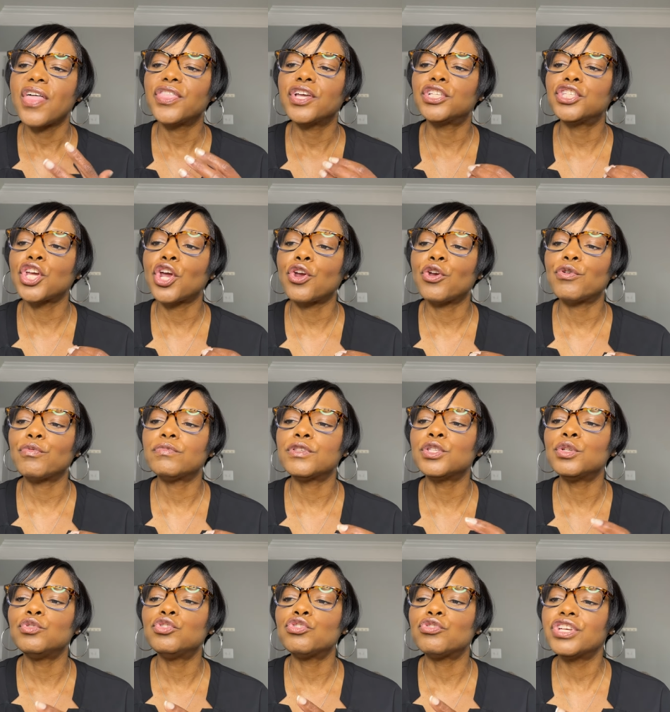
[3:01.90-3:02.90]
the terms
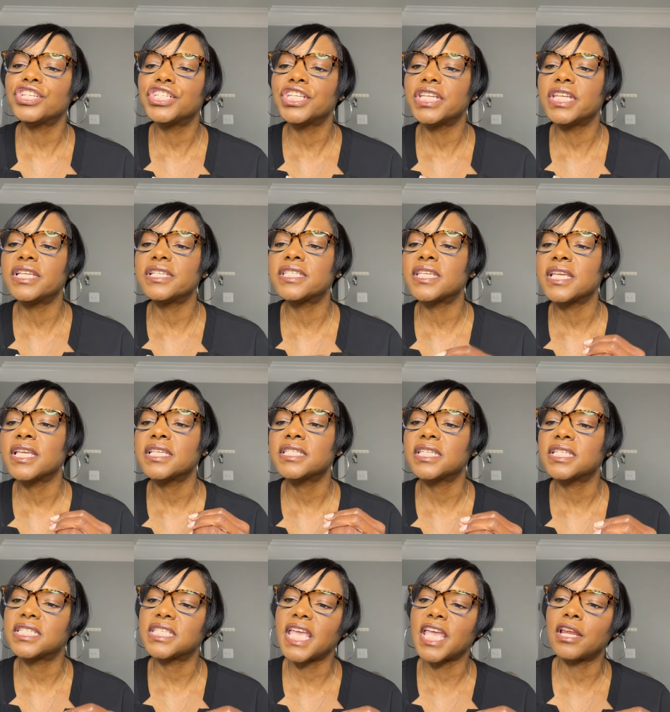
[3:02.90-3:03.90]
nutritionist,
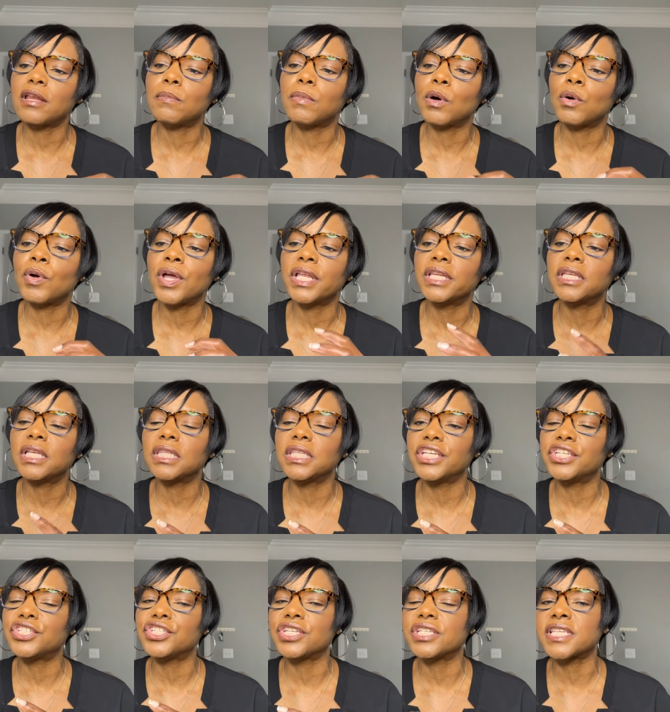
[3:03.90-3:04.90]
sustainable, and
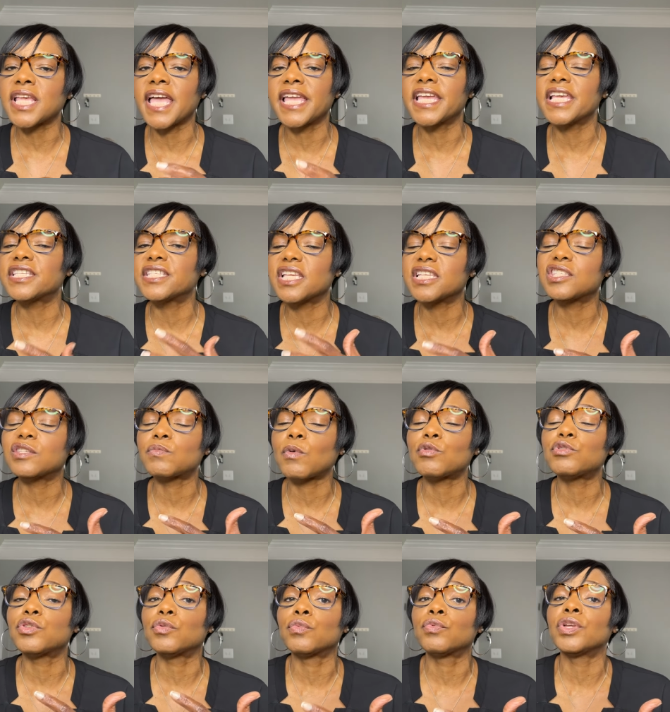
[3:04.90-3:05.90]
delicious, I guess that's
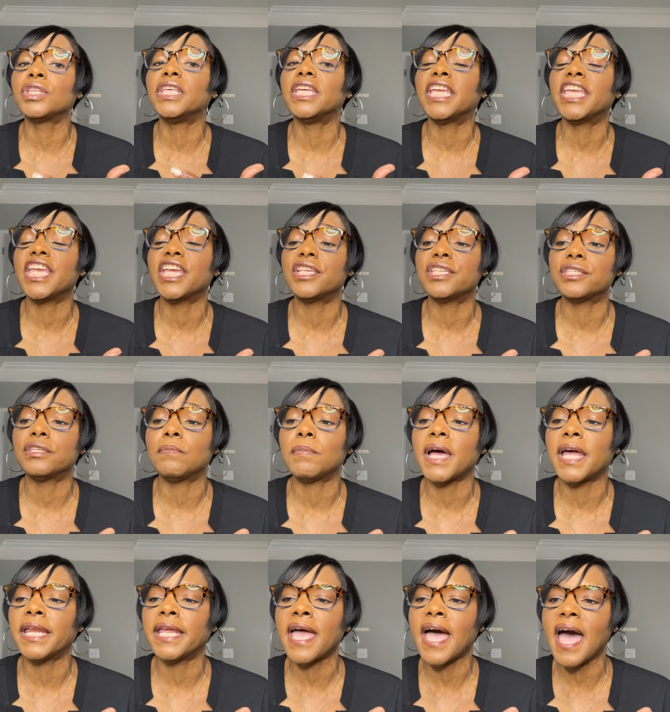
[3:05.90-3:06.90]
supposed to really catch
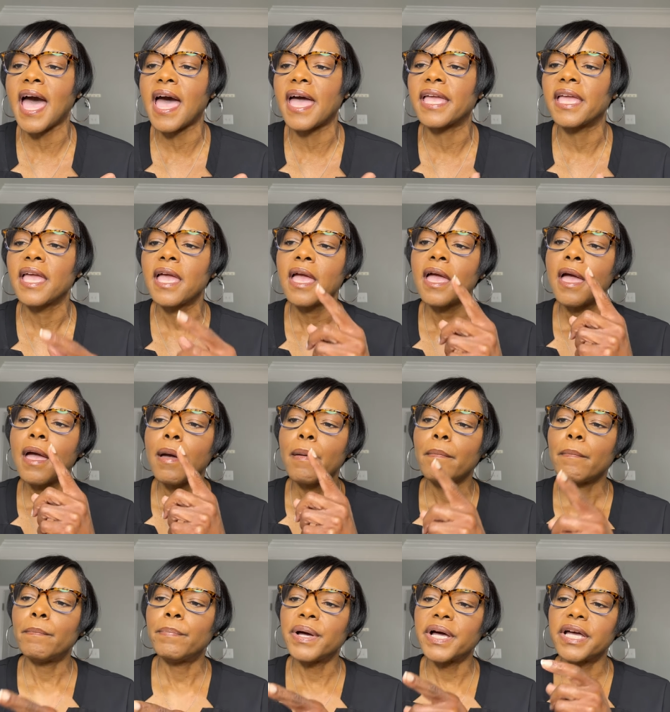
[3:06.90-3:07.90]
somebody's eye.
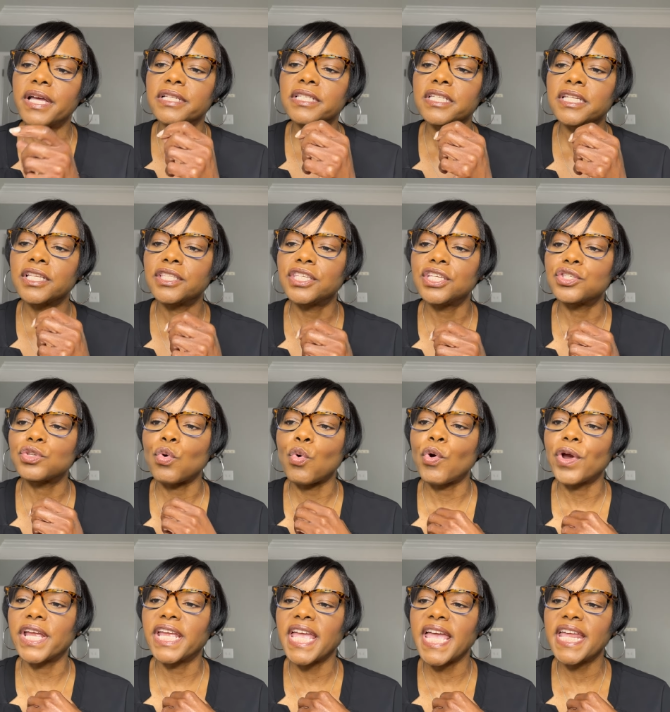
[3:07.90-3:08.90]
But this
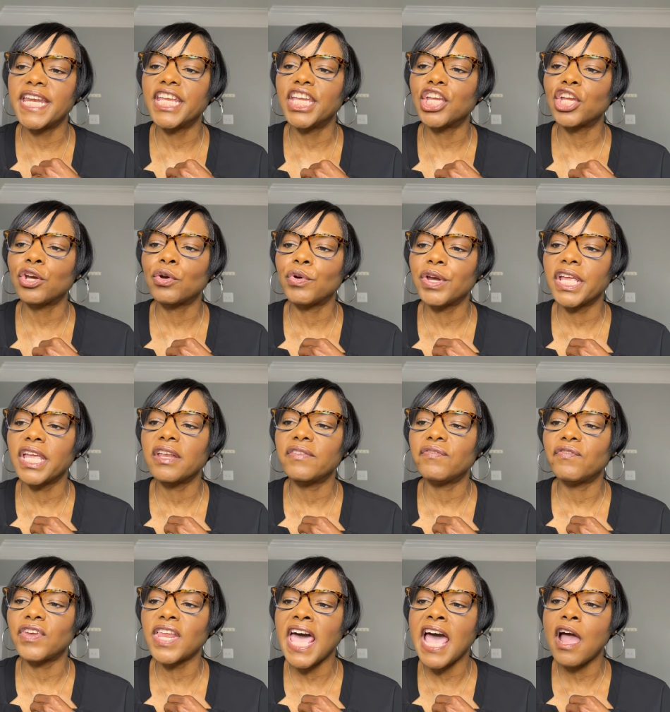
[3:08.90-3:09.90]
organic cricket
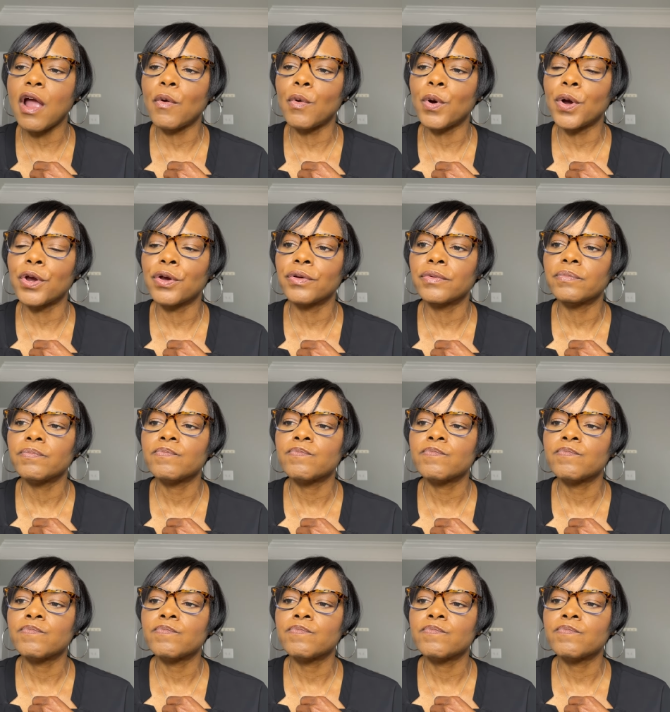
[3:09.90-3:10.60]
flour,